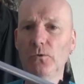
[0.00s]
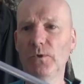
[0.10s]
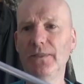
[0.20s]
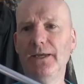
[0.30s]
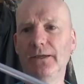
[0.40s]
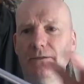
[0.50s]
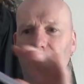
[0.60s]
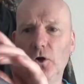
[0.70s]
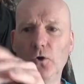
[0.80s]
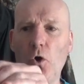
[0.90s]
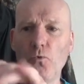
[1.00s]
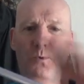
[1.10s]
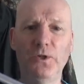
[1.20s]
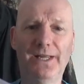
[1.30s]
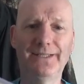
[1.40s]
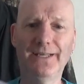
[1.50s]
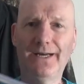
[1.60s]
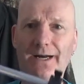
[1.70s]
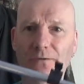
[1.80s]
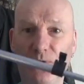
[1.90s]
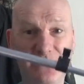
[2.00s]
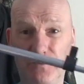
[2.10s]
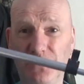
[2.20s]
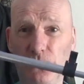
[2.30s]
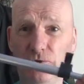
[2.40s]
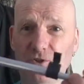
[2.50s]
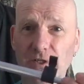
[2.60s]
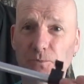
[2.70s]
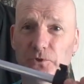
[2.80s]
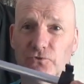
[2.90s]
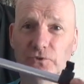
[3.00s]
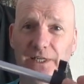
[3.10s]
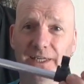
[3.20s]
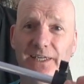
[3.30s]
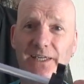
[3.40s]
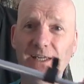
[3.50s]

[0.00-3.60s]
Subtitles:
When they open like that, as with all tripods really,